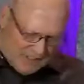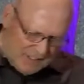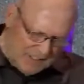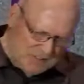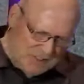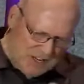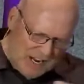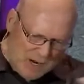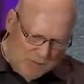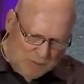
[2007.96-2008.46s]

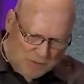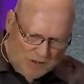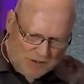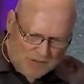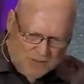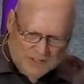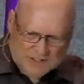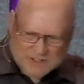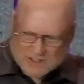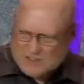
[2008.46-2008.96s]
example of
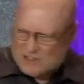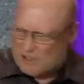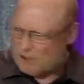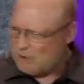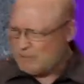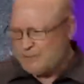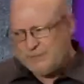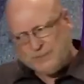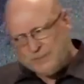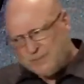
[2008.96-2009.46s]
this.
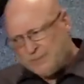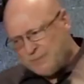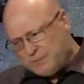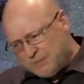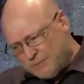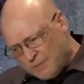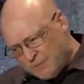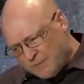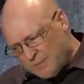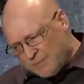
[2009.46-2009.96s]
So,
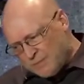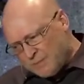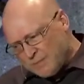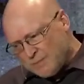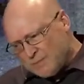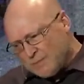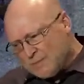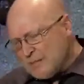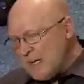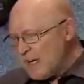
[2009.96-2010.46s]

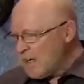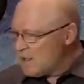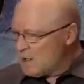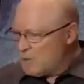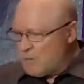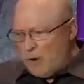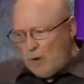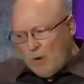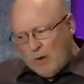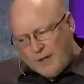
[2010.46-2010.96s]

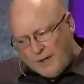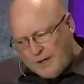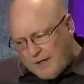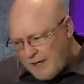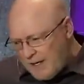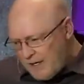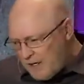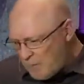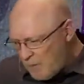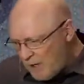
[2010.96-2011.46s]
Napoleon
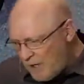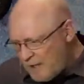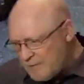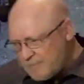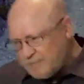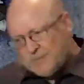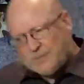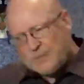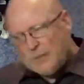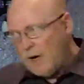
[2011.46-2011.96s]
Dynamite,
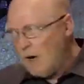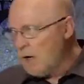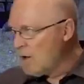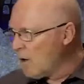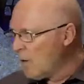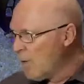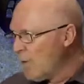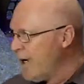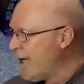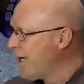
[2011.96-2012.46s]

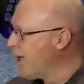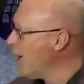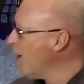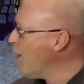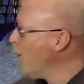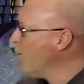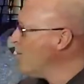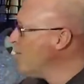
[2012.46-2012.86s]
Uncle Rico.